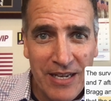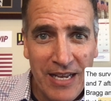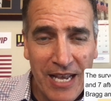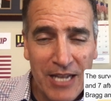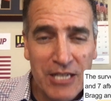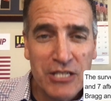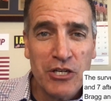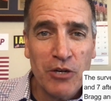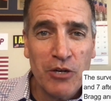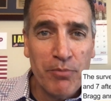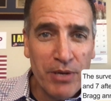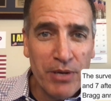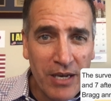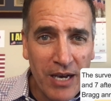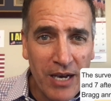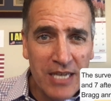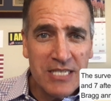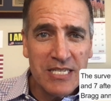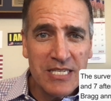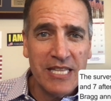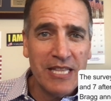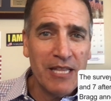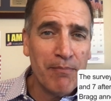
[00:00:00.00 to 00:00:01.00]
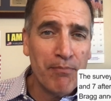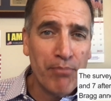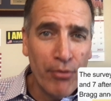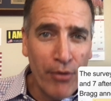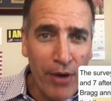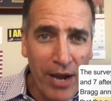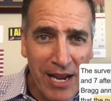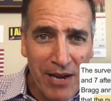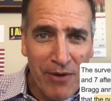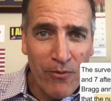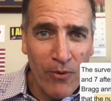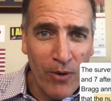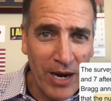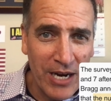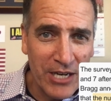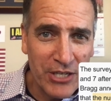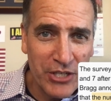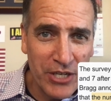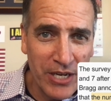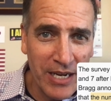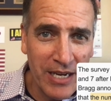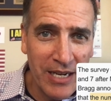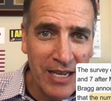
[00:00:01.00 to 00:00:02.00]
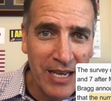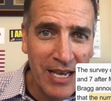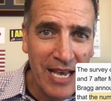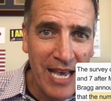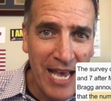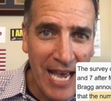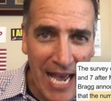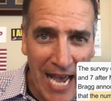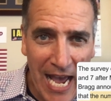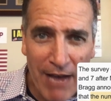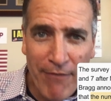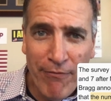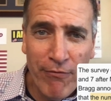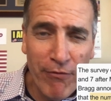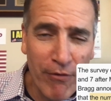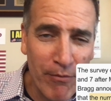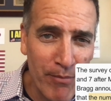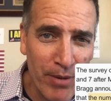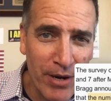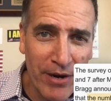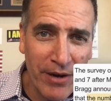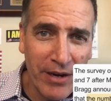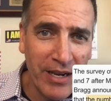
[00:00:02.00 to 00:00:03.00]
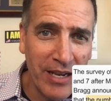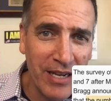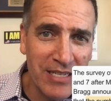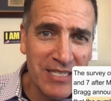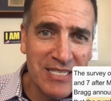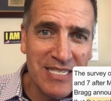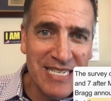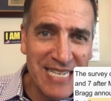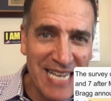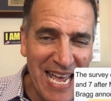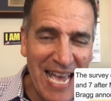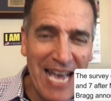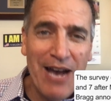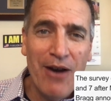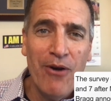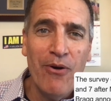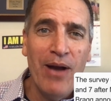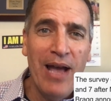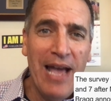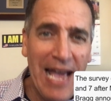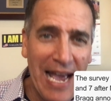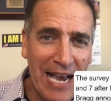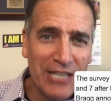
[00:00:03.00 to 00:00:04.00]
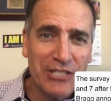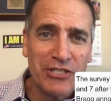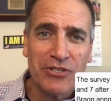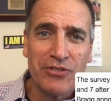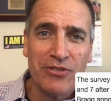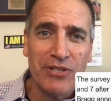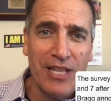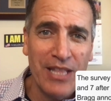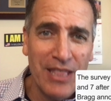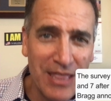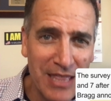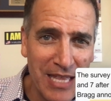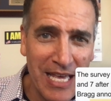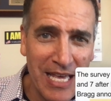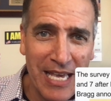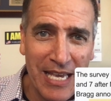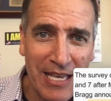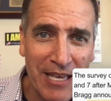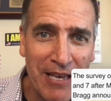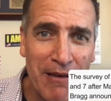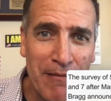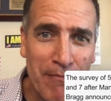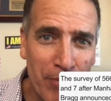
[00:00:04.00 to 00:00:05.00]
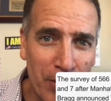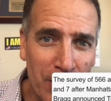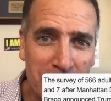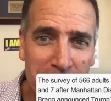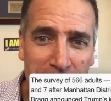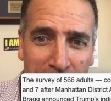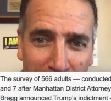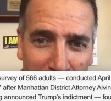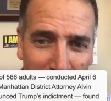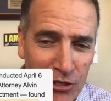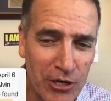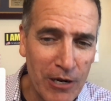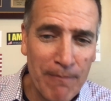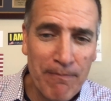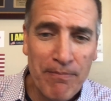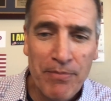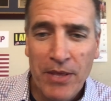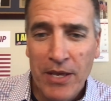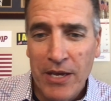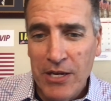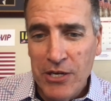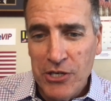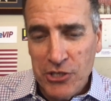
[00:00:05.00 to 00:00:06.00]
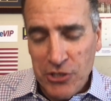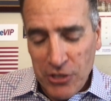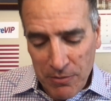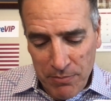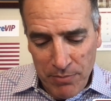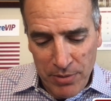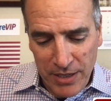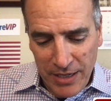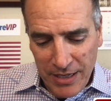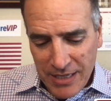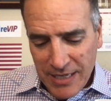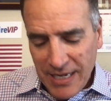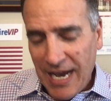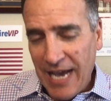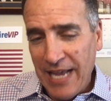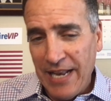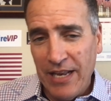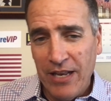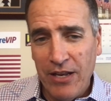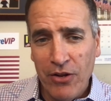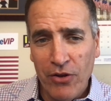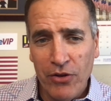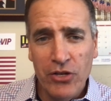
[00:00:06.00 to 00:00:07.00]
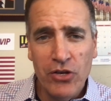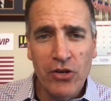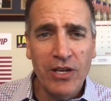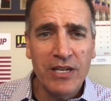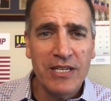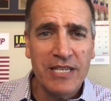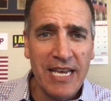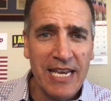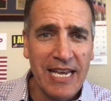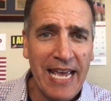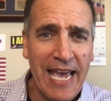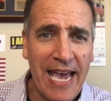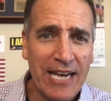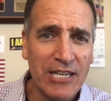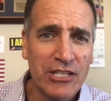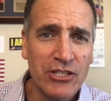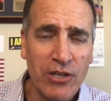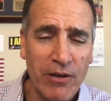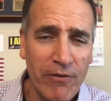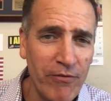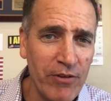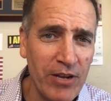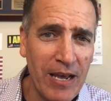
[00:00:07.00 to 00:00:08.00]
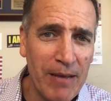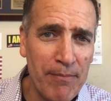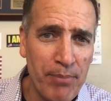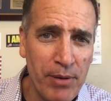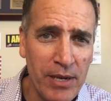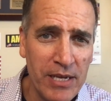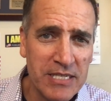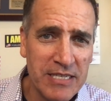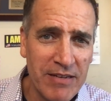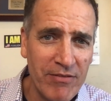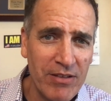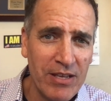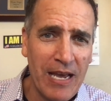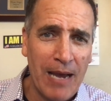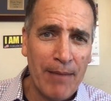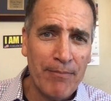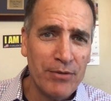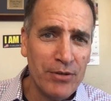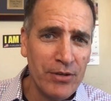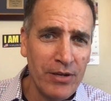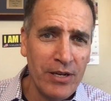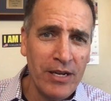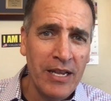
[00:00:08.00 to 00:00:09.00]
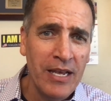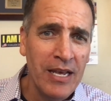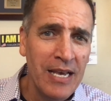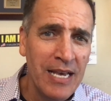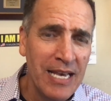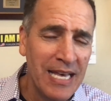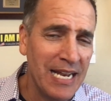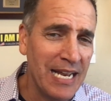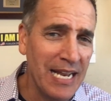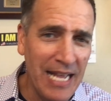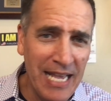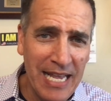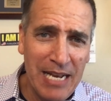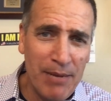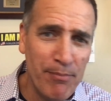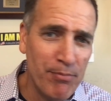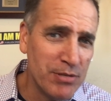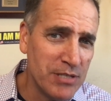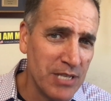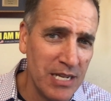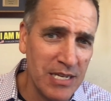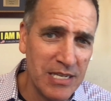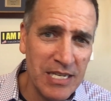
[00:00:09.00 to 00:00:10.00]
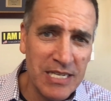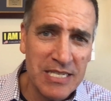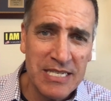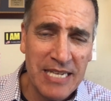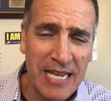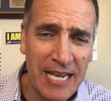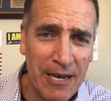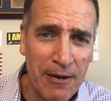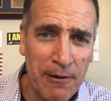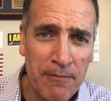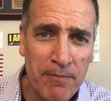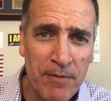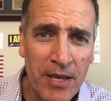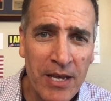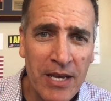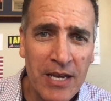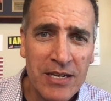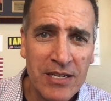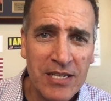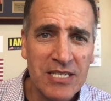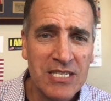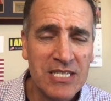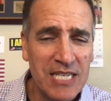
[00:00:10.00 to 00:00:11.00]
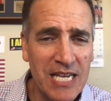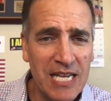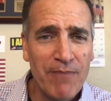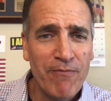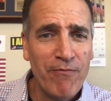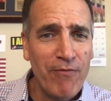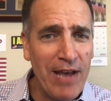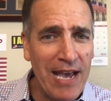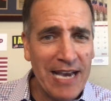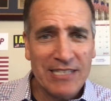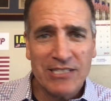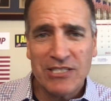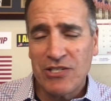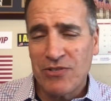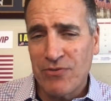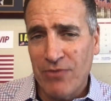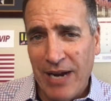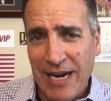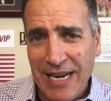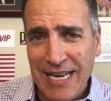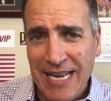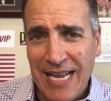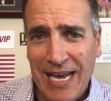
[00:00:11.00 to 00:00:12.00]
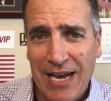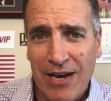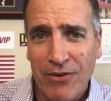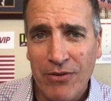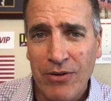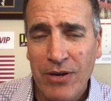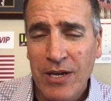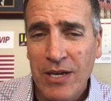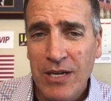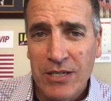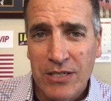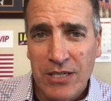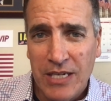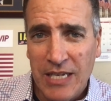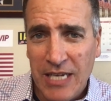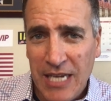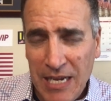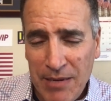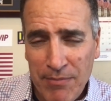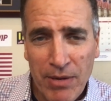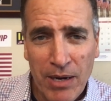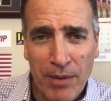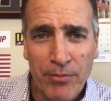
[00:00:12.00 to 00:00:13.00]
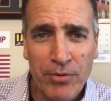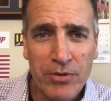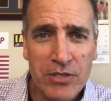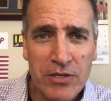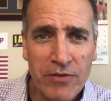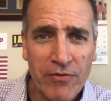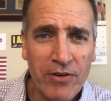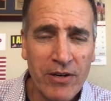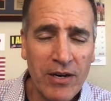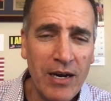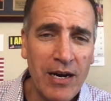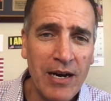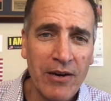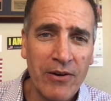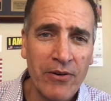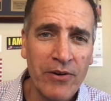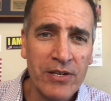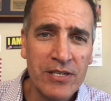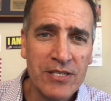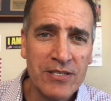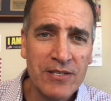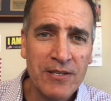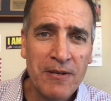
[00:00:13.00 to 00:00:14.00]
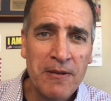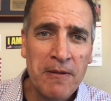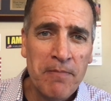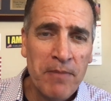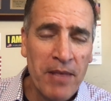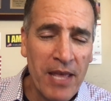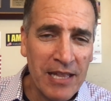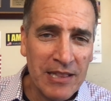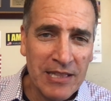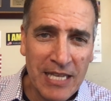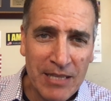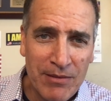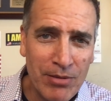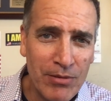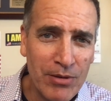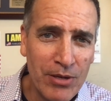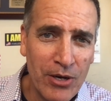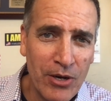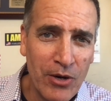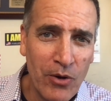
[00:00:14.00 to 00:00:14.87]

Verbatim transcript: And so, because of the brainwashing, half of Americans now actually think President Trump should be indicted. You know, you can take action. Our VIPs have the opportunity at an 80% discount to send faxes right now to key members of Congress and let them